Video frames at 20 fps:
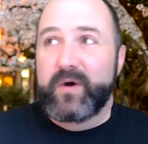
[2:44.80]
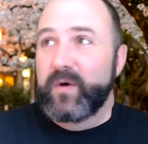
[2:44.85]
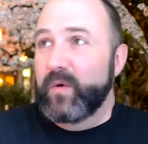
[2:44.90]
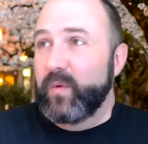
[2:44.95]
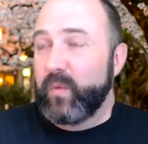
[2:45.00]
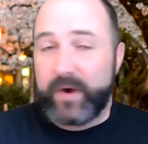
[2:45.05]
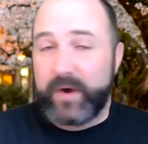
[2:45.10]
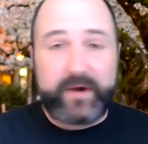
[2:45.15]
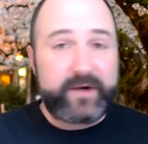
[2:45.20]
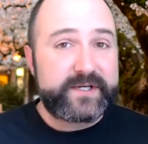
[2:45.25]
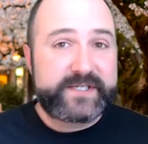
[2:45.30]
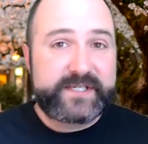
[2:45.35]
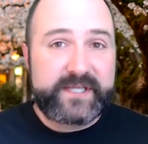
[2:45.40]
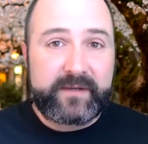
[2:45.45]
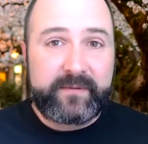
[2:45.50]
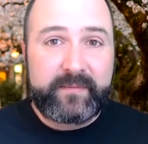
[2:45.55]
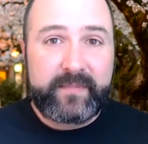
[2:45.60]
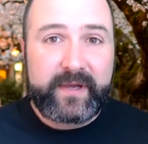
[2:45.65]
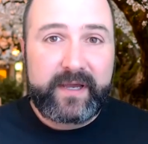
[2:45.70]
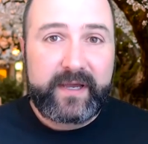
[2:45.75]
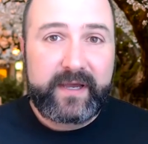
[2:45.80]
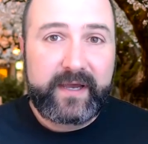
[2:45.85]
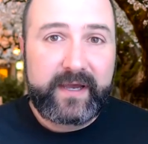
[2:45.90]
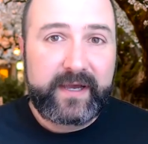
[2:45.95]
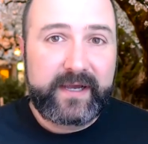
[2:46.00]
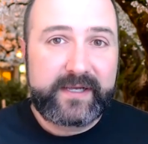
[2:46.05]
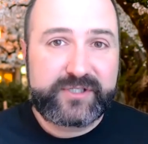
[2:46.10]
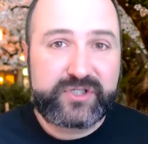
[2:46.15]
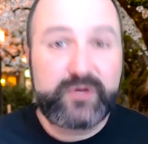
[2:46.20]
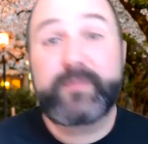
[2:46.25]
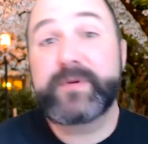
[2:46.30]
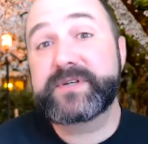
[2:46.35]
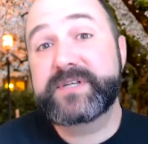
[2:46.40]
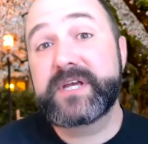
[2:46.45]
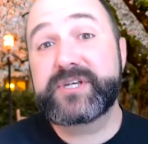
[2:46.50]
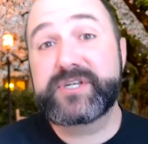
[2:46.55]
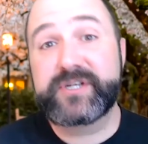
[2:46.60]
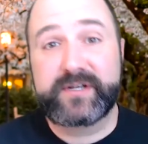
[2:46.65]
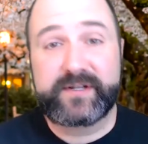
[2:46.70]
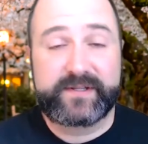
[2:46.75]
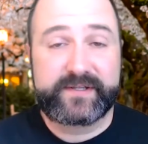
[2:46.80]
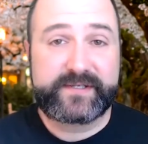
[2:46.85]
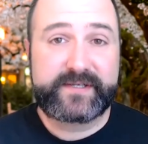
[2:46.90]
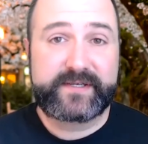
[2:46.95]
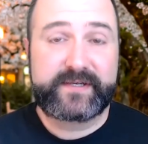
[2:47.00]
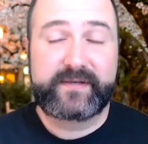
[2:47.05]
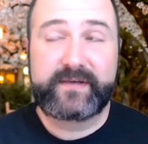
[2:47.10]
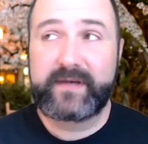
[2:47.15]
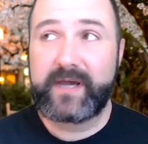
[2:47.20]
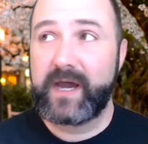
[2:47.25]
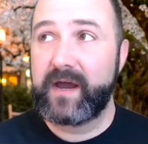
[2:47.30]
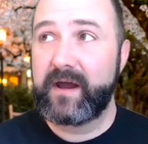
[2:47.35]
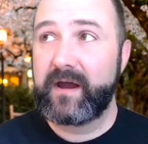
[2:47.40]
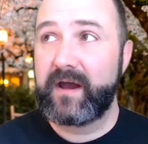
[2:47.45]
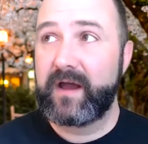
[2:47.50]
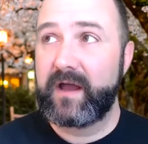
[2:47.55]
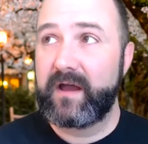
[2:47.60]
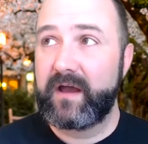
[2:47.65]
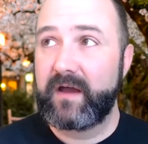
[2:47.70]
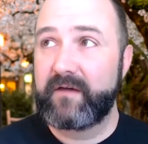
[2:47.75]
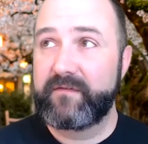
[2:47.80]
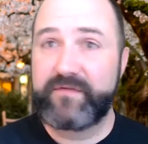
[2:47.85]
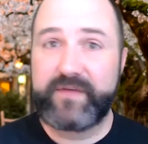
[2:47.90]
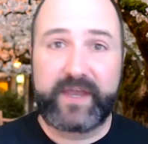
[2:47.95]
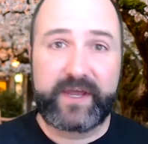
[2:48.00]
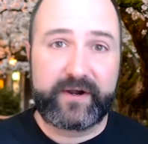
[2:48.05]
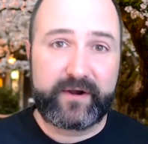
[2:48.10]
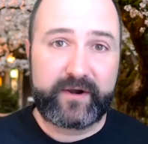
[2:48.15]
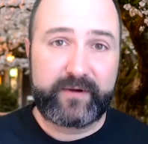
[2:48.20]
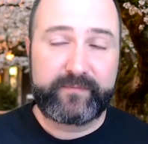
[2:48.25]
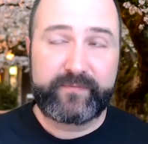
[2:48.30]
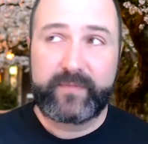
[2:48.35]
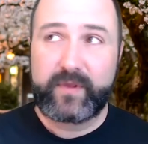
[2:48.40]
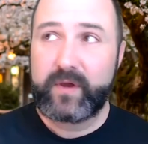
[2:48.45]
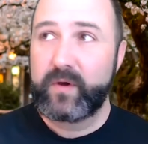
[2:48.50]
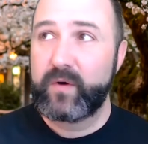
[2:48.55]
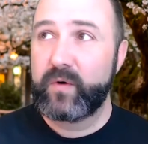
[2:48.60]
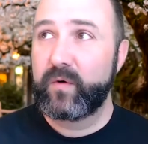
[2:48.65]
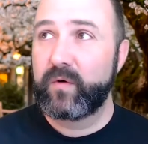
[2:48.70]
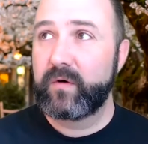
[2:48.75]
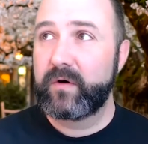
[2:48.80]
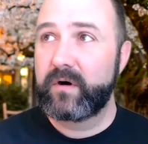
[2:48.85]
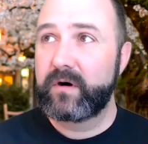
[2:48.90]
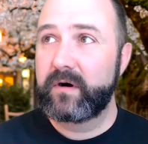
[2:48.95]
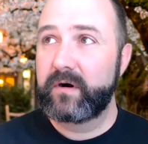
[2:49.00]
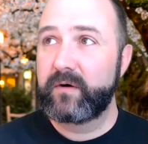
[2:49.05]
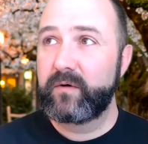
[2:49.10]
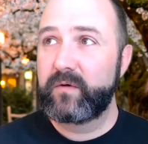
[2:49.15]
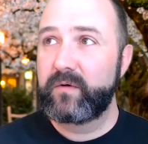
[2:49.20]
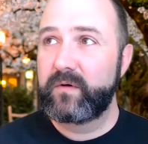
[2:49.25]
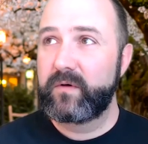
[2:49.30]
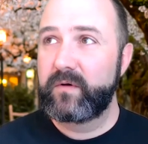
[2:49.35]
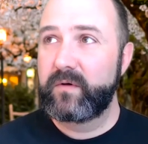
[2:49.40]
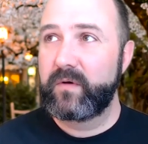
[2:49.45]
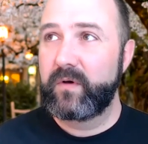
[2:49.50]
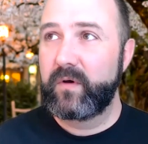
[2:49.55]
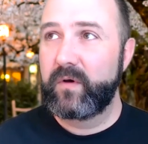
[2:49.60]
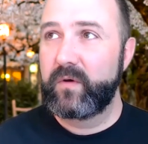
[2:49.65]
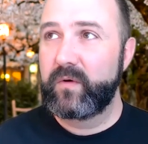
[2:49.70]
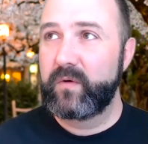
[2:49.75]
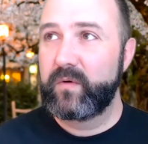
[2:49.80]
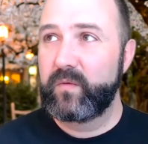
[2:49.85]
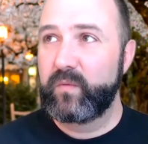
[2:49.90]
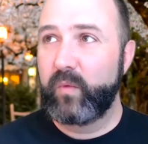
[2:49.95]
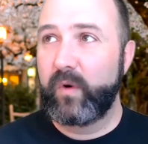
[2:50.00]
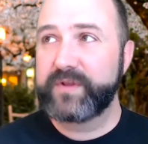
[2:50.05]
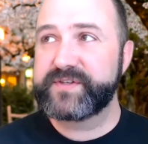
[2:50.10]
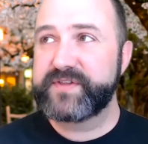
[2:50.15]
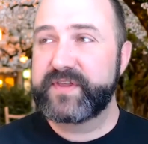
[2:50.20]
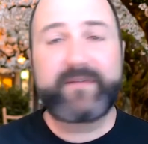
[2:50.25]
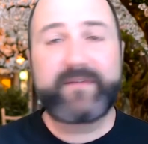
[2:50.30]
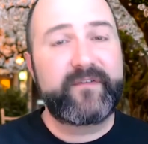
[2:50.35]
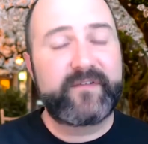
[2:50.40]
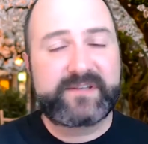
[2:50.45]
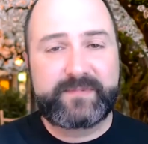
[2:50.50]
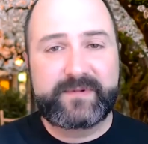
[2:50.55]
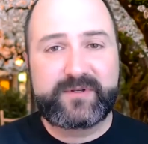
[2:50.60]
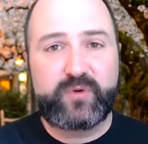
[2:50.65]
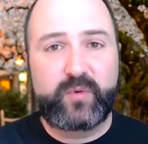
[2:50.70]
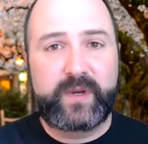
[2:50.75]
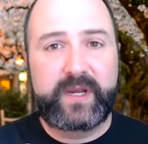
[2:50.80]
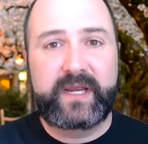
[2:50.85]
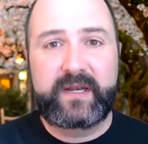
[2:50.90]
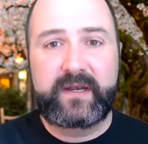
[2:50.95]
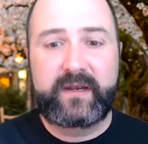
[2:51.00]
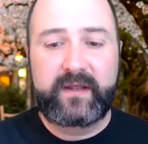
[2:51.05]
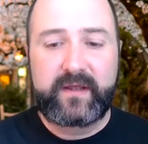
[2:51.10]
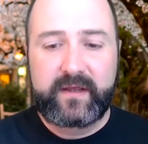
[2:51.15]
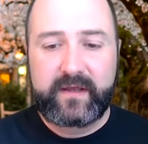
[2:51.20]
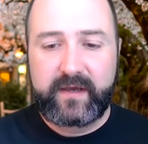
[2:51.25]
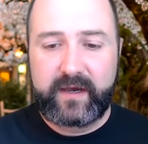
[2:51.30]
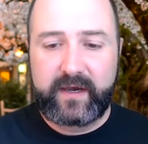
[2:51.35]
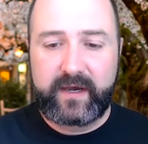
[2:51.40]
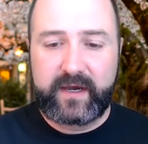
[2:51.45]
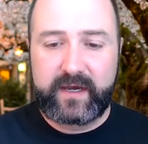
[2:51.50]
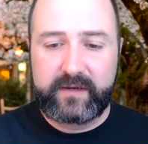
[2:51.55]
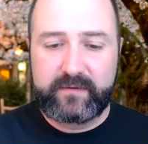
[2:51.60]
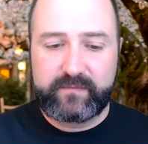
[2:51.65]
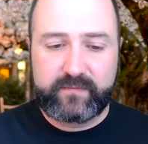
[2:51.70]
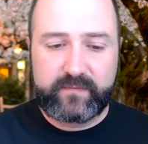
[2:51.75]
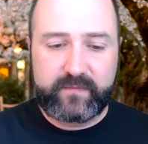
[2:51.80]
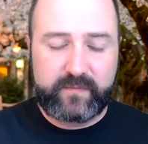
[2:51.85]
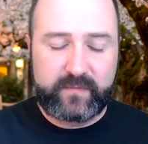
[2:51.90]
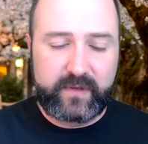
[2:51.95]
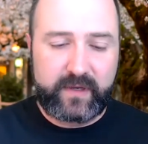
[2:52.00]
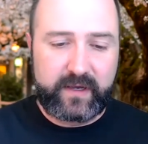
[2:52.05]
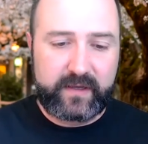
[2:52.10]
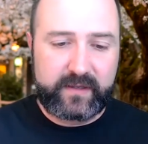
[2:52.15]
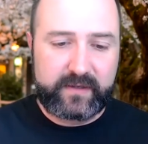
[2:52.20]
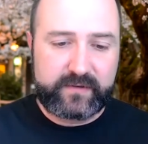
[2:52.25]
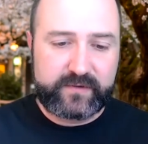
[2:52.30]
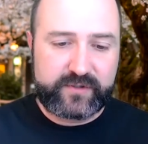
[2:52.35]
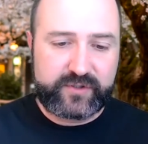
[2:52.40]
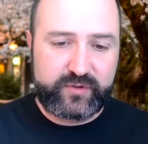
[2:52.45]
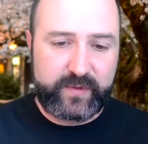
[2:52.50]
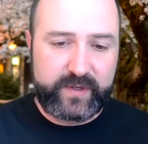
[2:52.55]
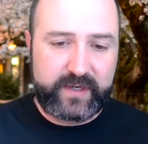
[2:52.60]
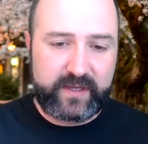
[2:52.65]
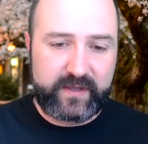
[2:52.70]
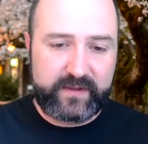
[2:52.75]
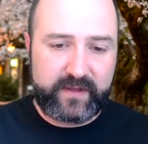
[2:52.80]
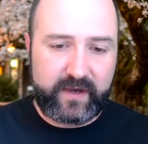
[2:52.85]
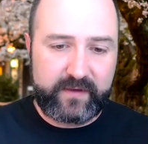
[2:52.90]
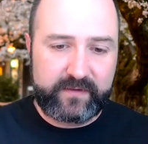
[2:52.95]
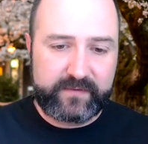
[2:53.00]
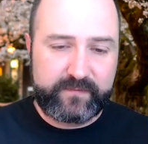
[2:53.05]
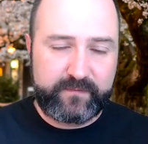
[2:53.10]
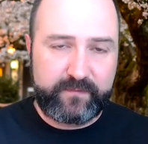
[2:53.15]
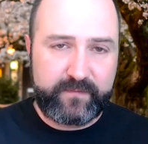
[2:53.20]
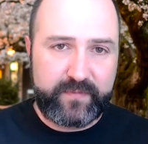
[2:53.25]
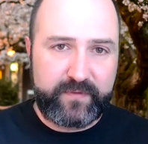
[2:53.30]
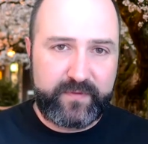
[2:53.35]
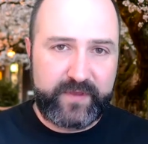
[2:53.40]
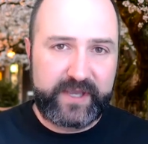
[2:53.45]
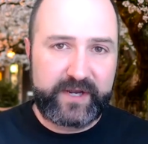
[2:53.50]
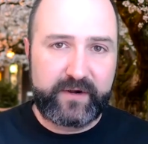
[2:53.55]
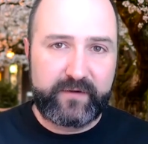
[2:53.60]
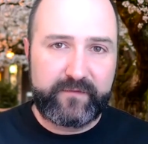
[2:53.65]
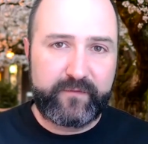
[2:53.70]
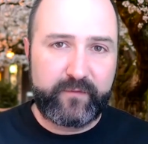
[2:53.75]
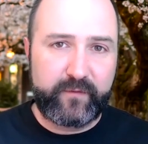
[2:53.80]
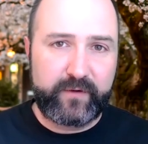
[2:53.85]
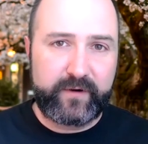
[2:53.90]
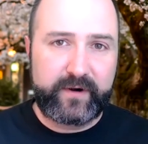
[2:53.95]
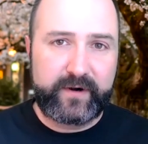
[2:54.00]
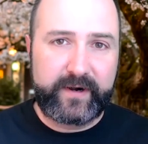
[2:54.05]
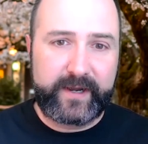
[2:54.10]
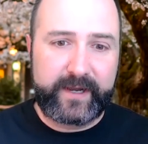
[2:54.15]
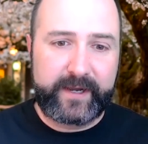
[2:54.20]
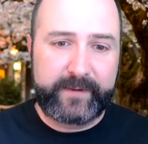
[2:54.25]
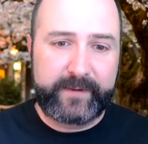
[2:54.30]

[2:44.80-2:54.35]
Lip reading: what are some superstitions of theater, or what's the difference between doing a theater for